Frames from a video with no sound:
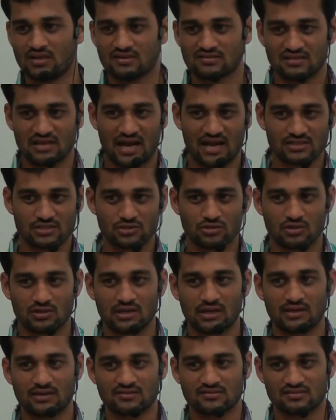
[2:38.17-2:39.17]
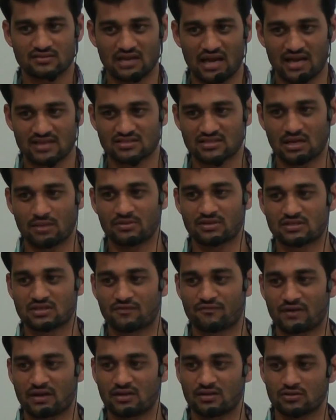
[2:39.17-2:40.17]
Slash Durga slash Ram is
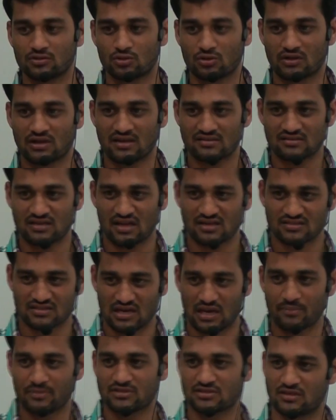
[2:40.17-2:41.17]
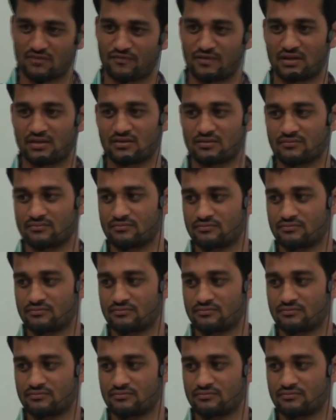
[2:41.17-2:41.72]
different. Durga slash Ram is different.